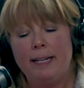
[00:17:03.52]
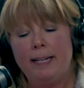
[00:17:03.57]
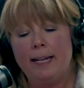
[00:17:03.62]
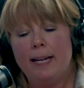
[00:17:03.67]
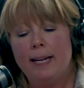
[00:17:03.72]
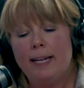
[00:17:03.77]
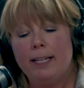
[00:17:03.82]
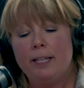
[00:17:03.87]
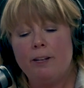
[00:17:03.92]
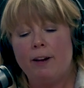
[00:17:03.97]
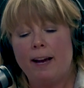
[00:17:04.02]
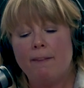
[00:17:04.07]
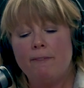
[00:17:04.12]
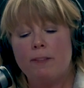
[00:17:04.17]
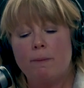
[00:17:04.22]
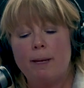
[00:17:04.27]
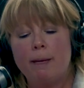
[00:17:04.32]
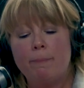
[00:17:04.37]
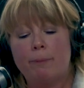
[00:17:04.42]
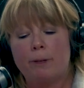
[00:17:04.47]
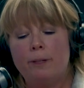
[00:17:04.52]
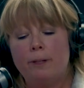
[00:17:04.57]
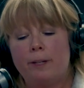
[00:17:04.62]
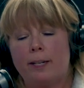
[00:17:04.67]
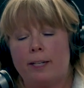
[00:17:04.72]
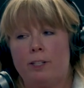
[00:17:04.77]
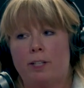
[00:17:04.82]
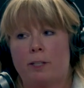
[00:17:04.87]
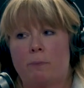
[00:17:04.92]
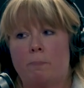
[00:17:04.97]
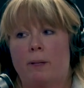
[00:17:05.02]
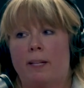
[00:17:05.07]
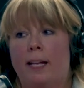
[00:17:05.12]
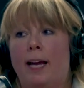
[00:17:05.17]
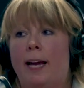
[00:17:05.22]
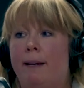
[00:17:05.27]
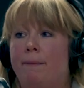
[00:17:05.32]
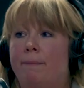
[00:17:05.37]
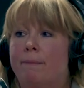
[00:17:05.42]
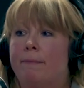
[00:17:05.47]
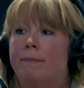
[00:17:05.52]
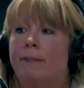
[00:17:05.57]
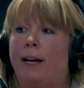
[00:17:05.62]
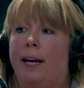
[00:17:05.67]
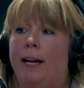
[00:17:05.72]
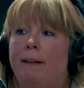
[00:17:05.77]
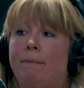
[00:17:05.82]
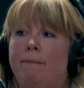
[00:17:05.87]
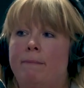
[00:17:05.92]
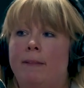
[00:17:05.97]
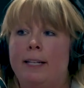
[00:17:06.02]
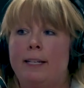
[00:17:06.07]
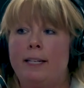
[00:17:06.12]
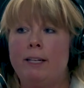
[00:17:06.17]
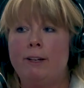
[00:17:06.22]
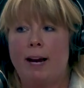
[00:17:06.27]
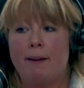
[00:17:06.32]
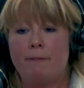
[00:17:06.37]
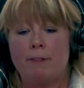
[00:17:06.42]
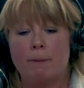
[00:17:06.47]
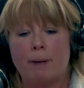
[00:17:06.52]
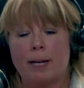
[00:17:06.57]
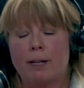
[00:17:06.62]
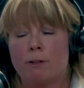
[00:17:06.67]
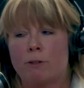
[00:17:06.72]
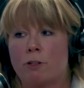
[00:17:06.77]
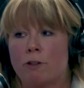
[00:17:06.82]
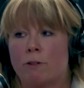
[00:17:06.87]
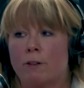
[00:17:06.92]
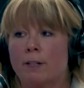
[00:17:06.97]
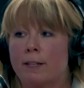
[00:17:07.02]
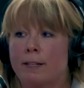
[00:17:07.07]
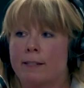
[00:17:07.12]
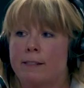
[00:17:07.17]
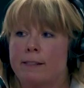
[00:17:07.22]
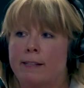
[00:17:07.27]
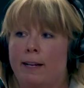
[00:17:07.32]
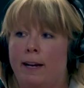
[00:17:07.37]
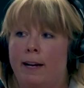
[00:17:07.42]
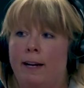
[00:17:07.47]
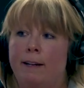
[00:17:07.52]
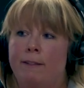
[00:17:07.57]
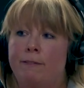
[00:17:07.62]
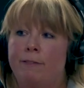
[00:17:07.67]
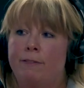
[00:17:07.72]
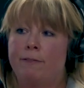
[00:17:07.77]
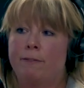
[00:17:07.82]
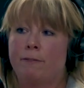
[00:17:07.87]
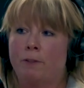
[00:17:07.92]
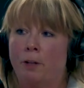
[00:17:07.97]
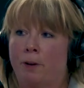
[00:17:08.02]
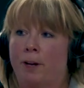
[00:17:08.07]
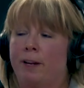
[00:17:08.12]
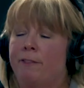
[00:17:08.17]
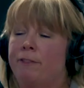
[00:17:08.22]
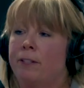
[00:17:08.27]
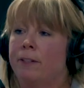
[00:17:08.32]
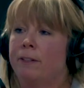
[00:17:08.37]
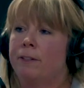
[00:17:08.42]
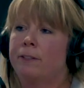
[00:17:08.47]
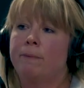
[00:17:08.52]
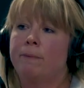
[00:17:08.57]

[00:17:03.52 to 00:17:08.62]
you have the people who can just play, right? Like you have the Michael Jordans of loan officers, right?